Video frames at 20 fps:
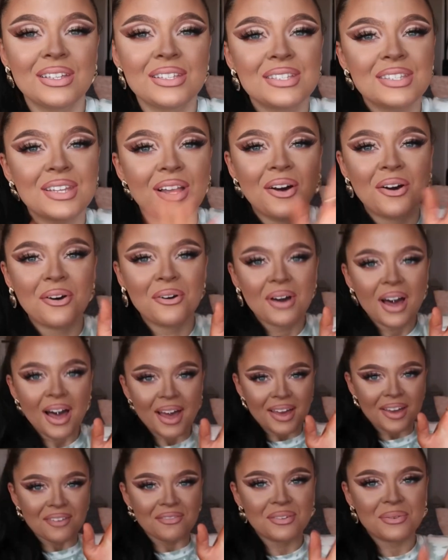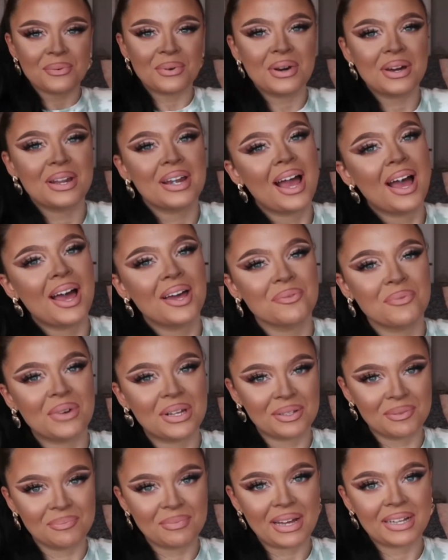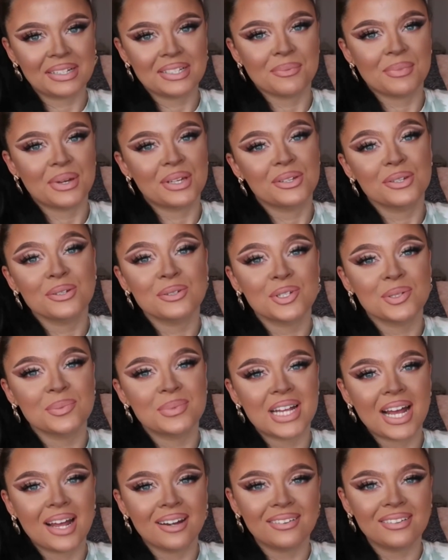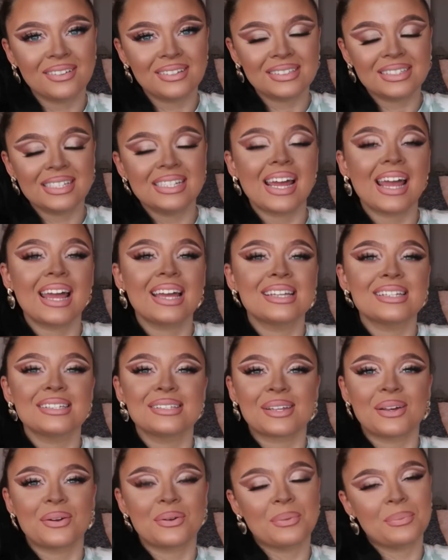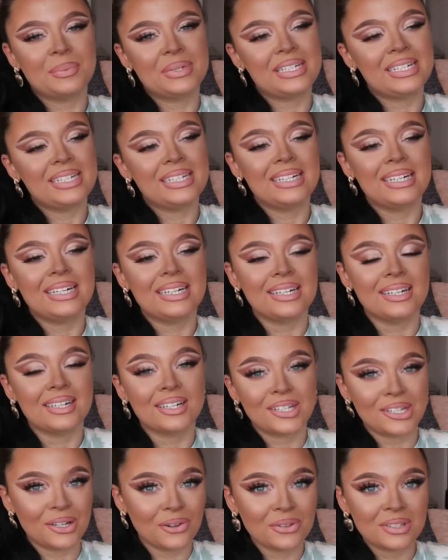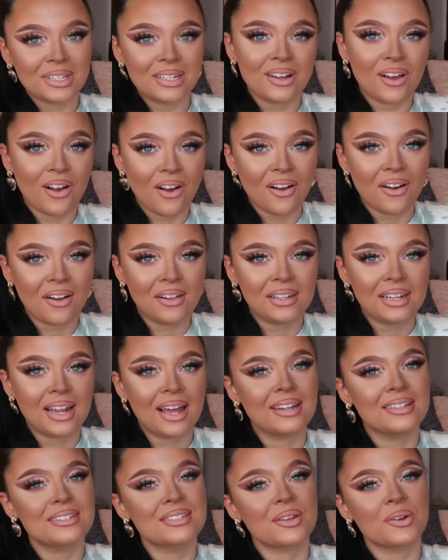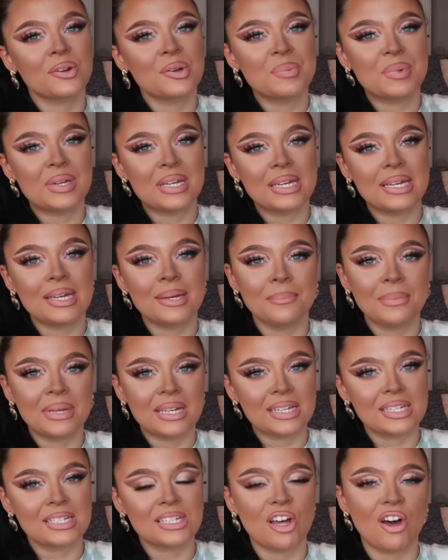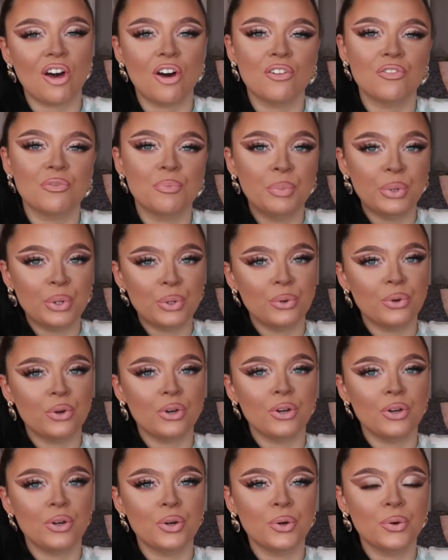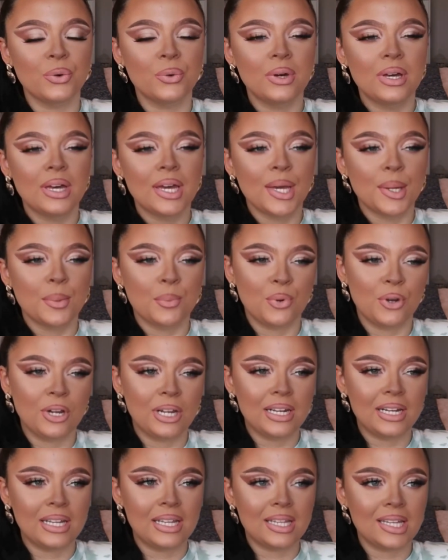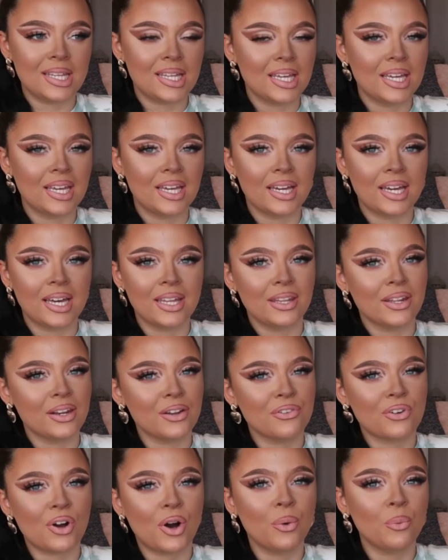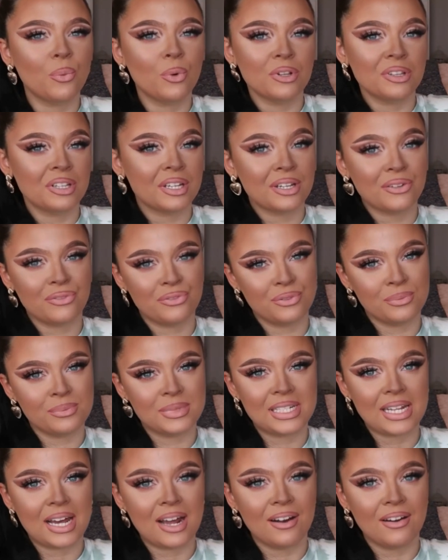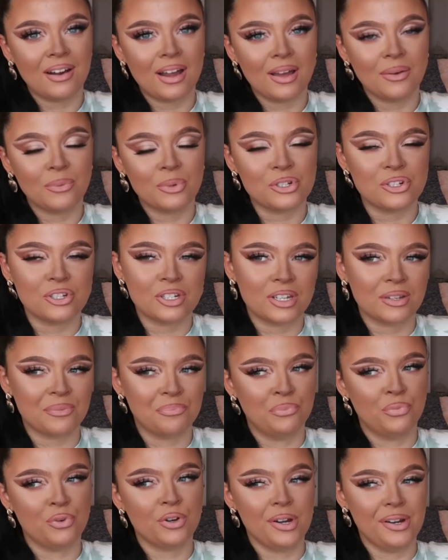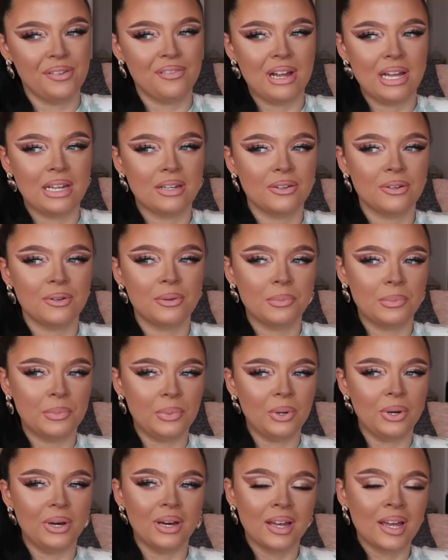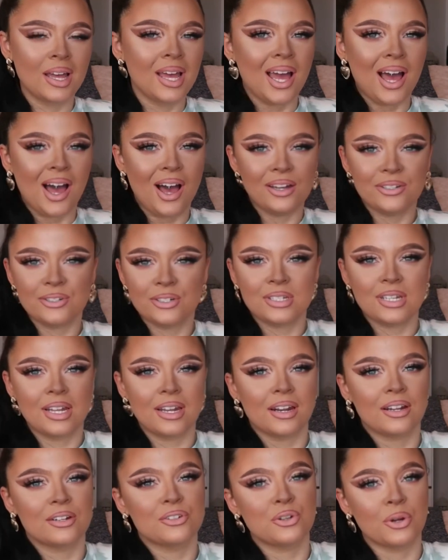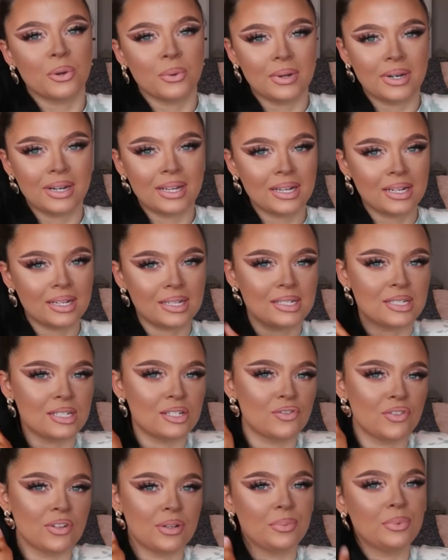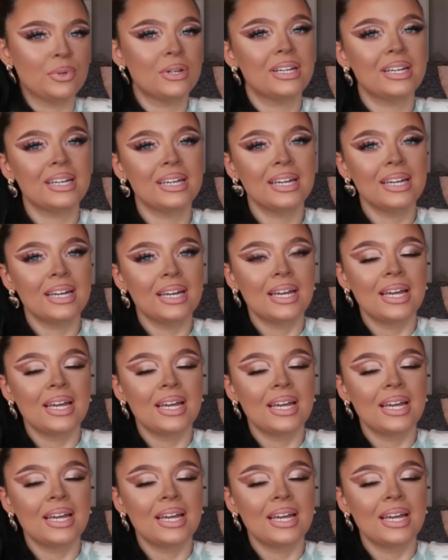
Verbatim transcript: So hi everyone and welcome back to my YouTube channel. Today is going to be a clothing haul and it's going to be a mix of Boohoo, Pretty Little Thing and then I've got one thing from Zara which is like pretty random but I just said I'd throw it in because it's really pretty